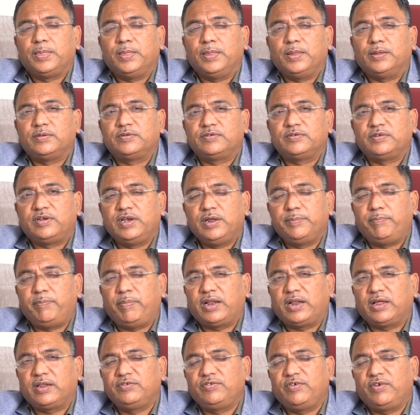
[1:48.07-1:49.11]
the sleep
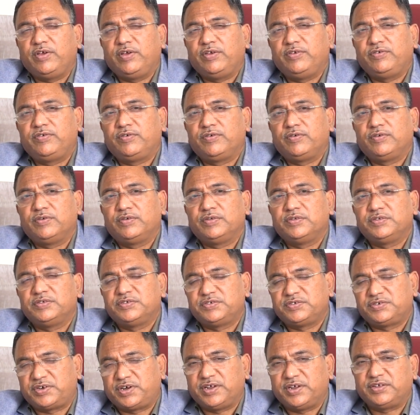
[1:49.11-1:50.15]
pattern change,
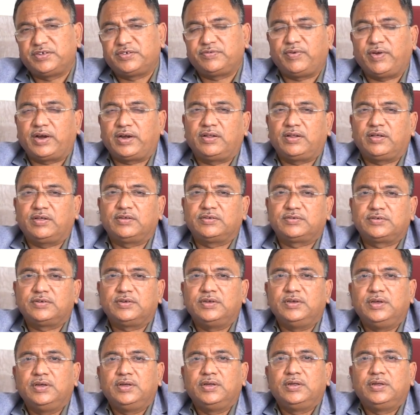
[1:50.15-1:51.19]
stress factors,
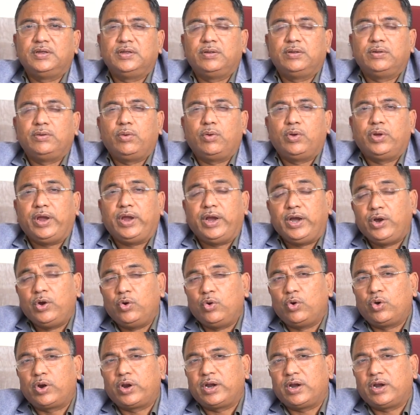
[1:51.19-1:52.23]

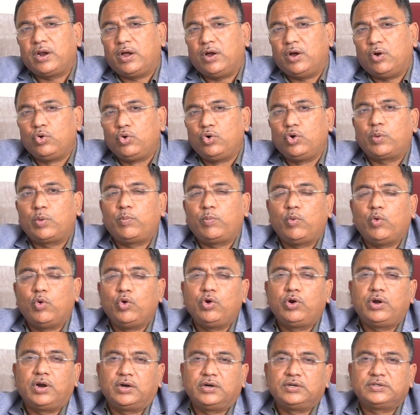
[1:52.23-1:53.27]
indoor and outdoor
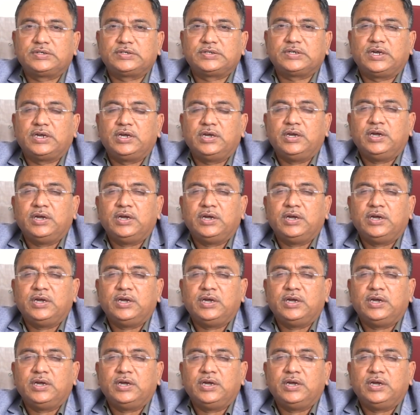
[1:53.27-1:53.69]
pollutants.